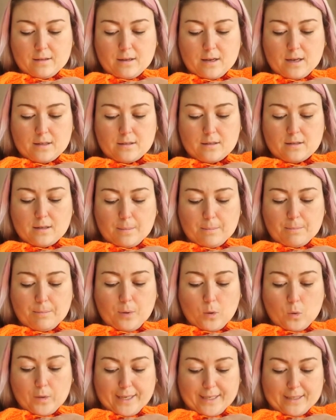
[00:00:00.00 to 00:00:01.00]
at some
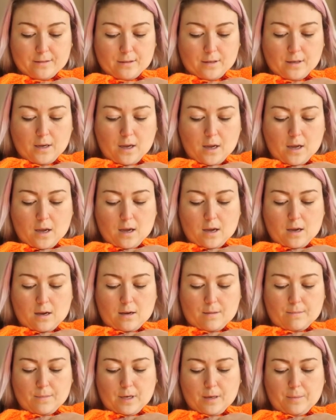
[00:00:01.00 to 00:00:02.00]
point.
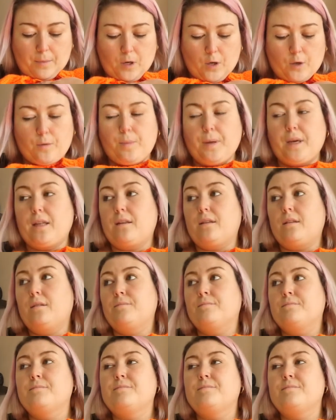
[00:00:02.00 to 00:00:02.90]
I'm hoping